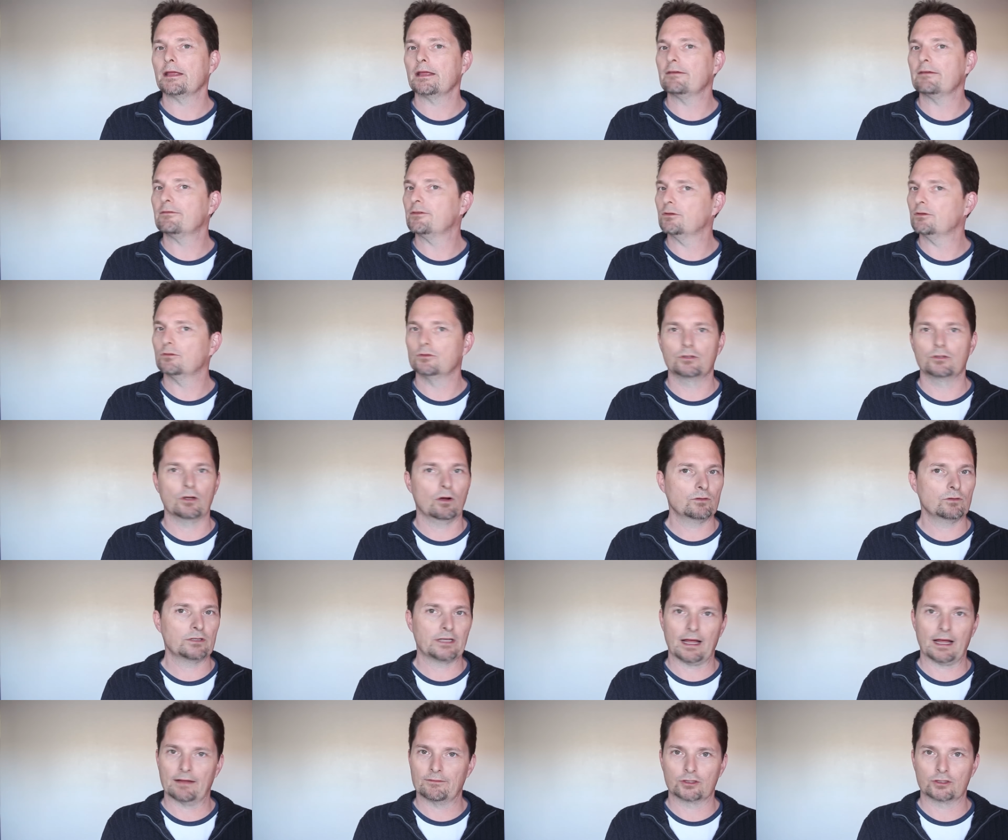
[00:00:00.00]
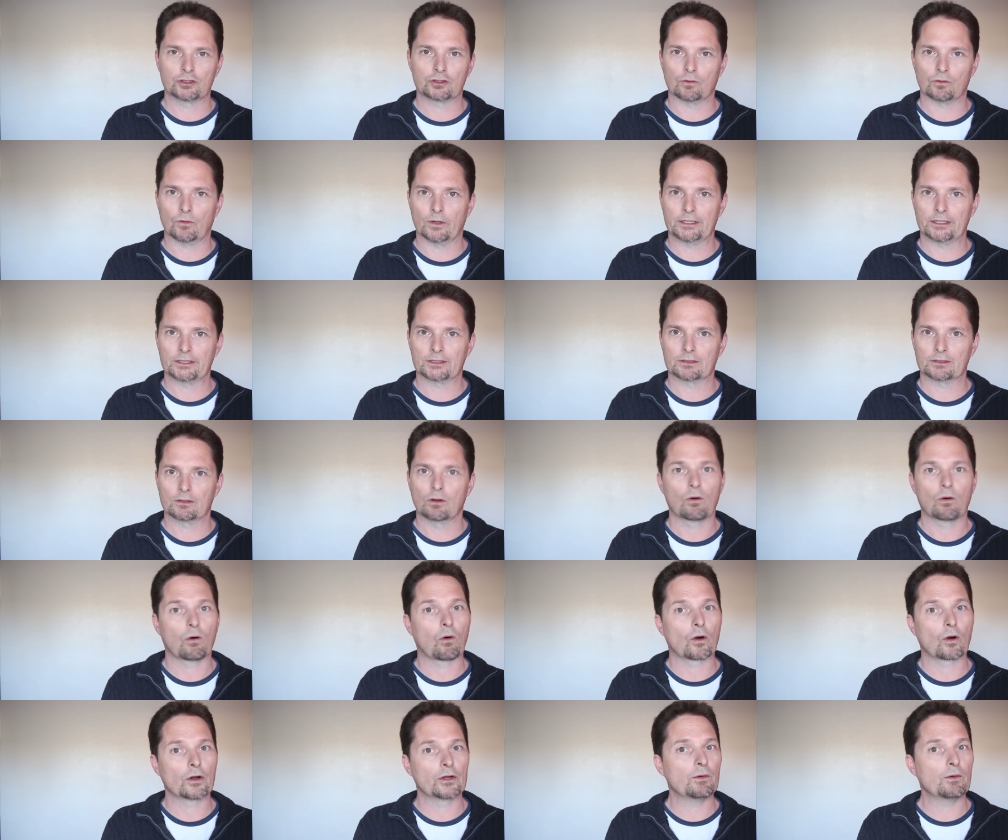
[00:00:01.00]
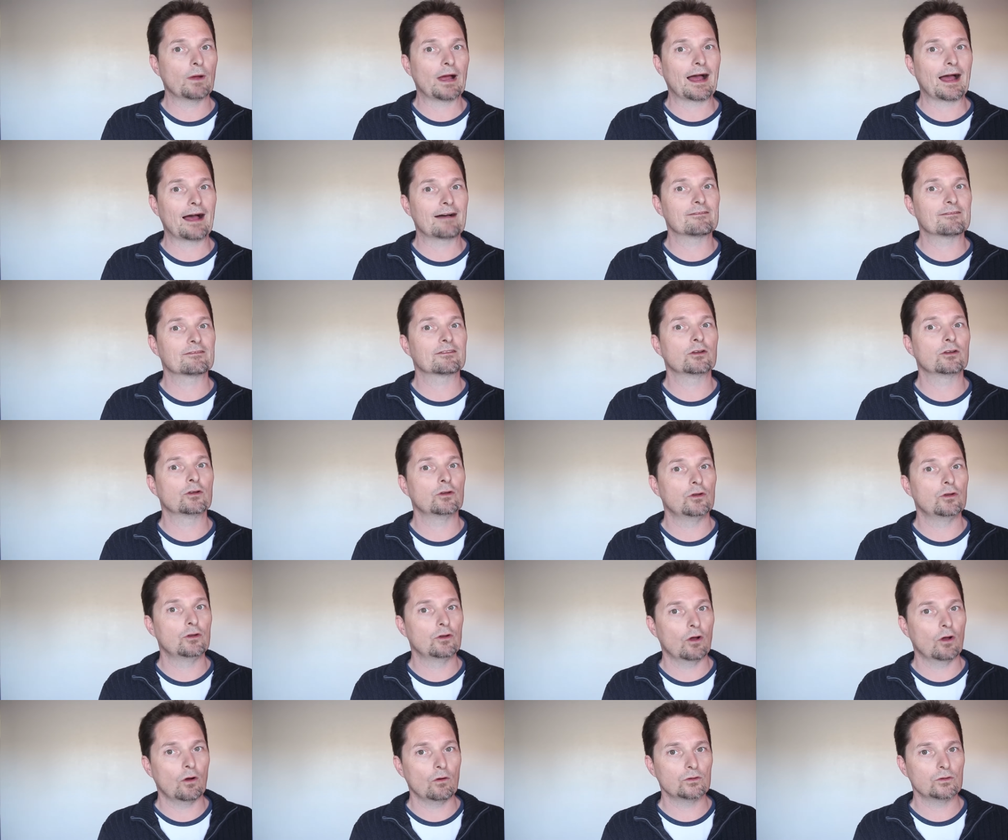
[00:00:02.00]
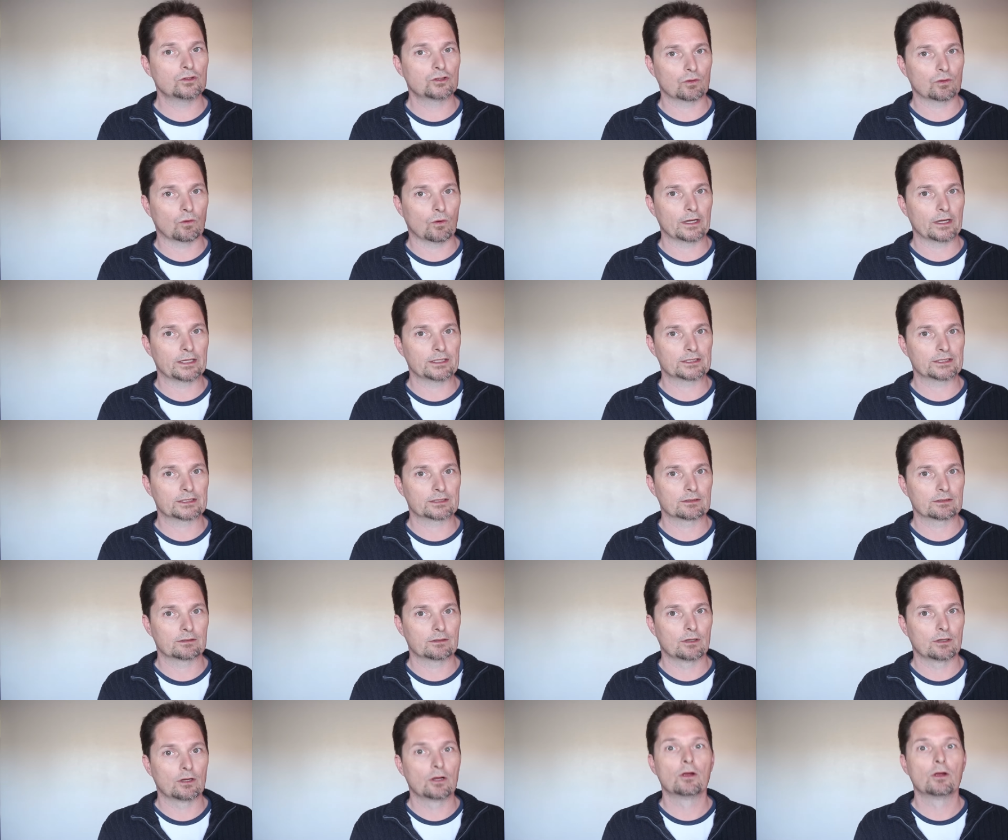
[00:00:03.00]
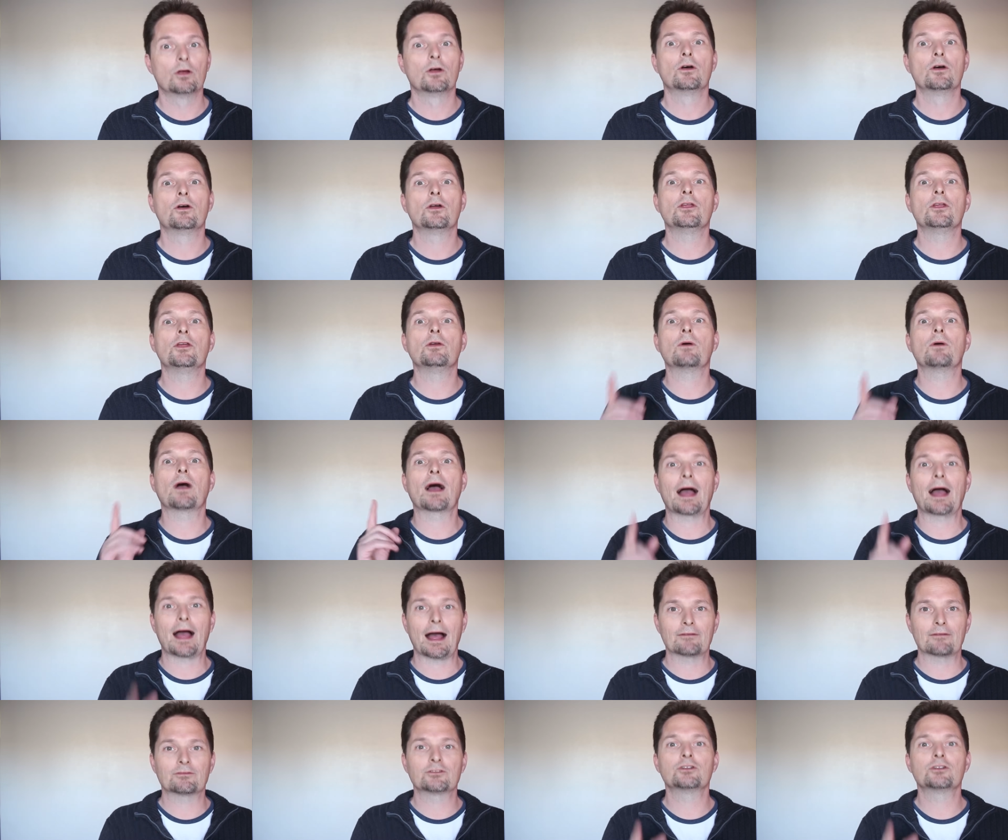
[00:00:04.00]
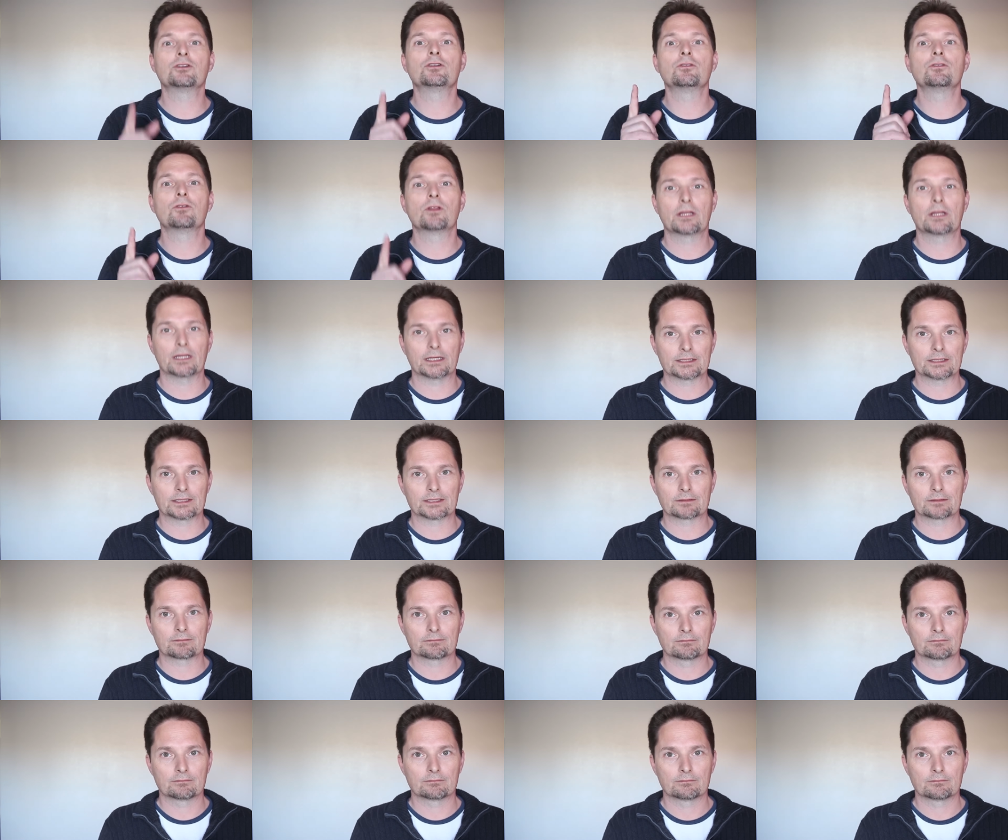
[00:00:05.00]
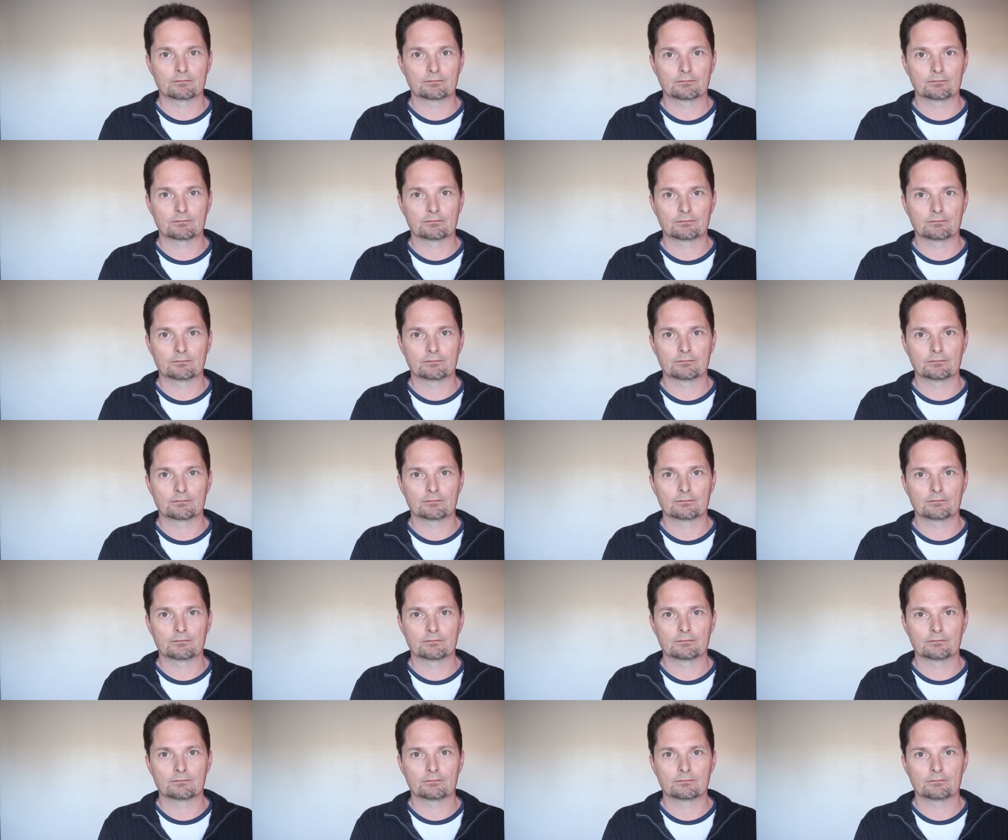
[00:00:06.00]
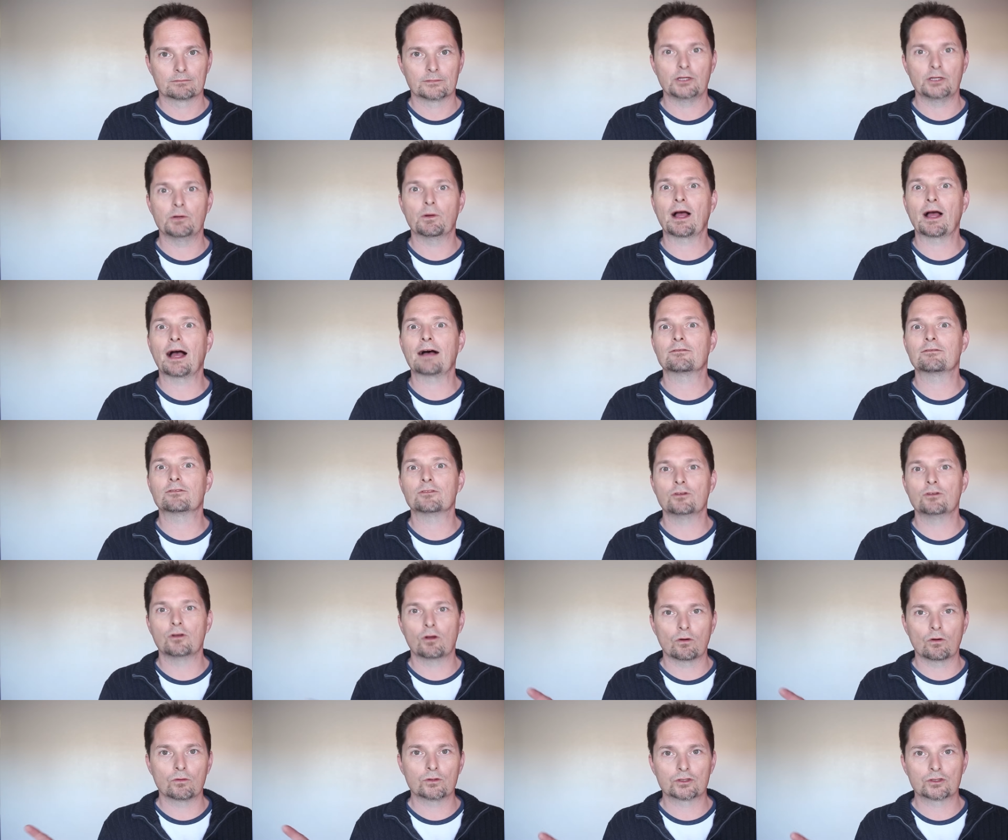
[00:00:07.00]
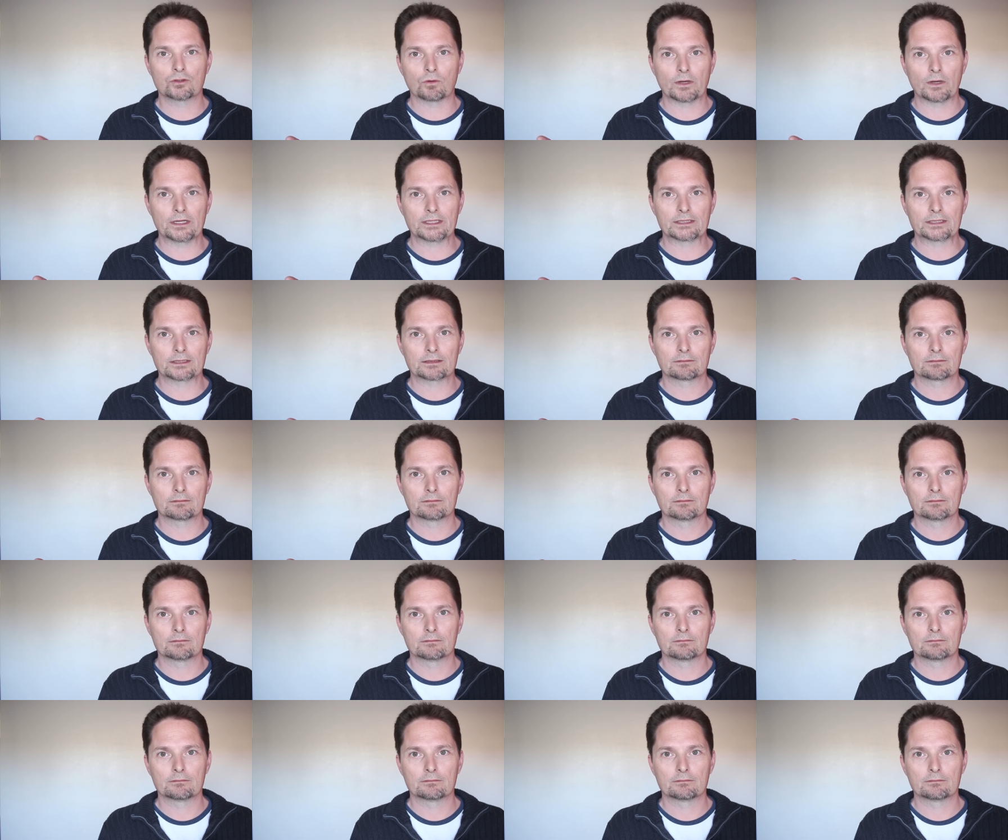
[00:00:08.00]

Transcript: If you don't have a choice, or you have no choice, you have to do this. You have no choice.